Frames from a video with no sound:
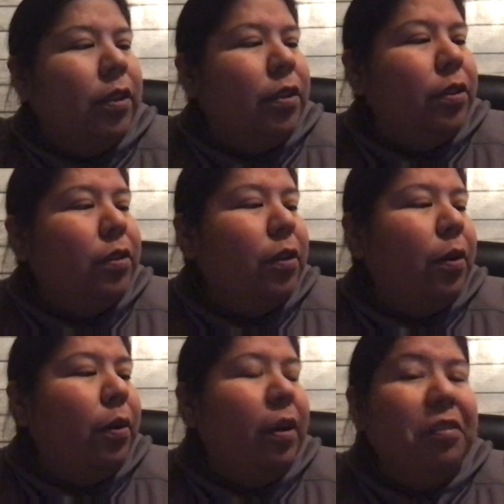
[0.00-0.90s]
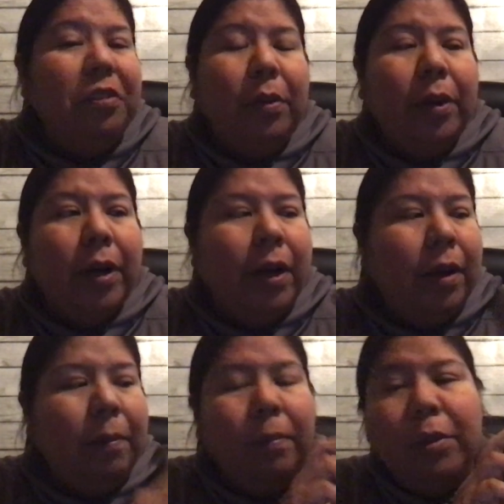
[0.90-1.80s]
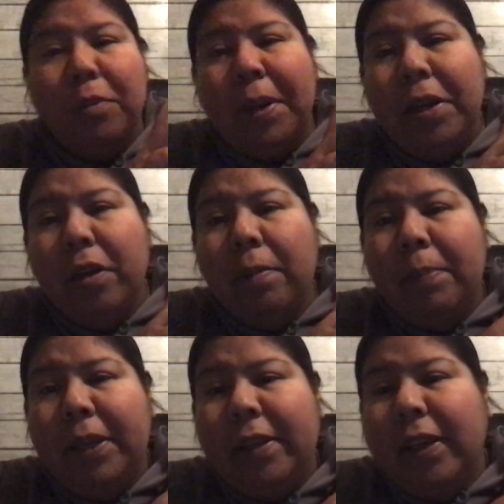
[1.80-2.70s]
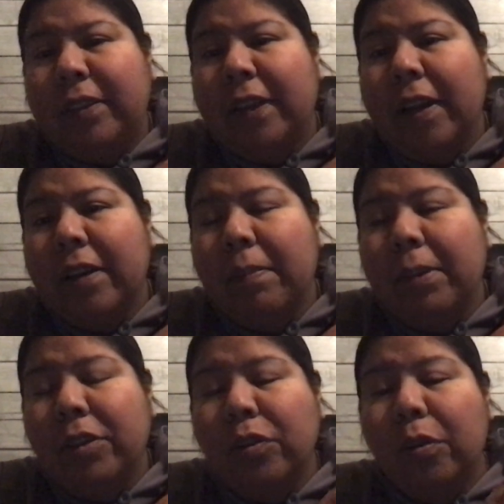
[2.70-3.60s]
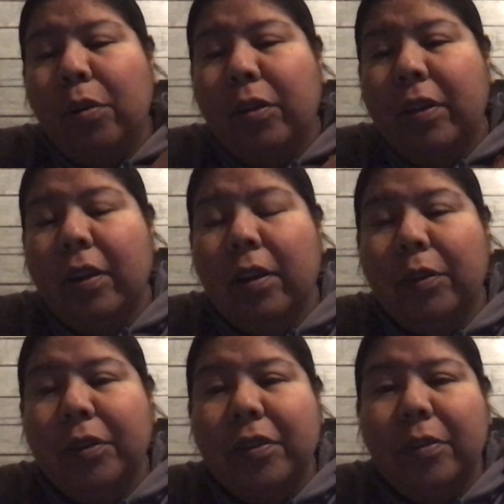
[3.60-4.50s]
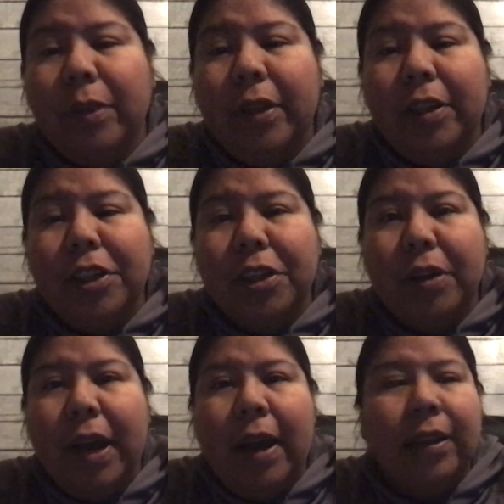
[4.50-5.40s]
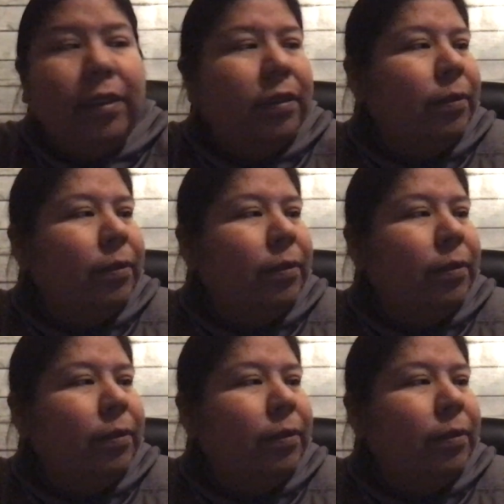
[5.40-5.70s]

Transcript: So if you're you might not be the exact number, so go to the closest one that you're at,